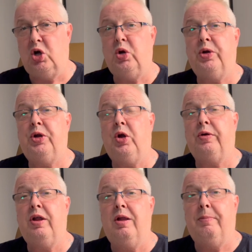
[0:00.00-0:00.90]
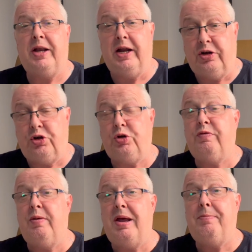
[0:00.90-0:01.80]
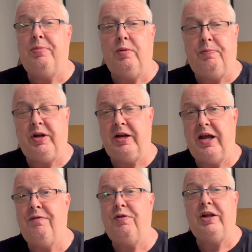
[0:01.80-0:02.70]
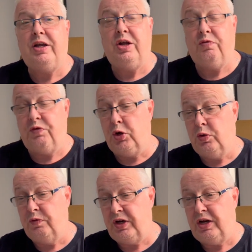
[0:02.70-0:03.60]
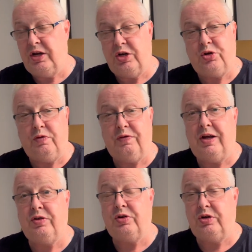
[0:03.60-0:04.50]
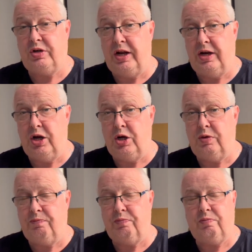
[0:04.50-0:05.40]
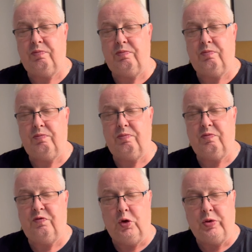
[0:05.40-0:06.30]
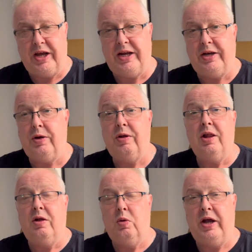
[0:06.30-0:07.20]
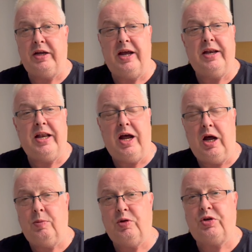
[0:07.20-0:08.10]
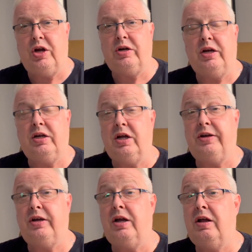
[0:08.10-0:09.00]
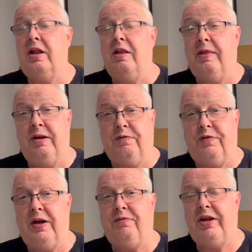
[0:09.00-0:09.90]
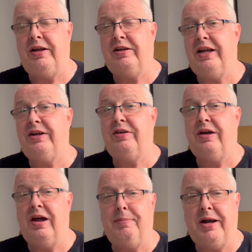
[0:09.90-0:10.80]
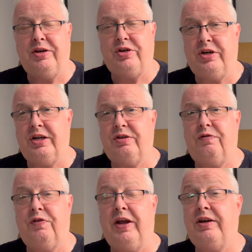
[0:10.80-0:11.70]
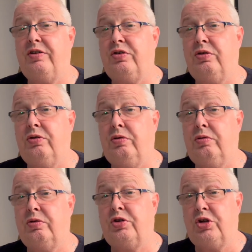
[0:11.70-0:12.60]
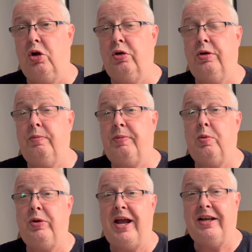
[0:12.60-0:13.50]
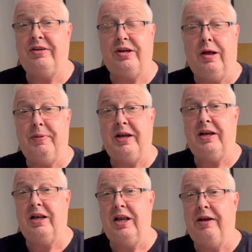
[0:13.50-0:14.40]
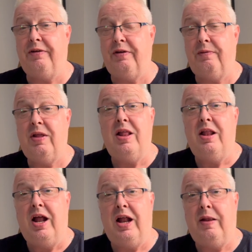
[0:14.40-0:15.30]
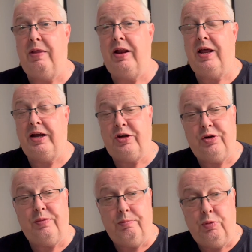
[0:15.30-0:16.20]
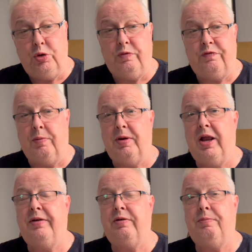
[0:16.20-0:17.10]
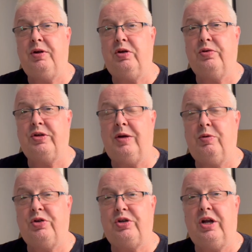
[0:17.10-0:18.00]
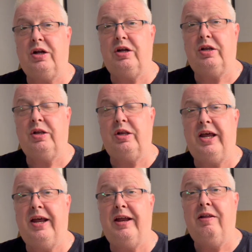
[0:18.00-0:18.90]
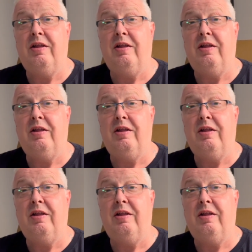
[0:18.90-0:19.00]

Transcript: or not, but I do remember being heavily involved in the 2010 volcano. Again, I was stuck in Qatar. Then 5 days later, I managed to get a flight to Scotland, but we ended up in London. And then I couldn't move from London because I was stuck there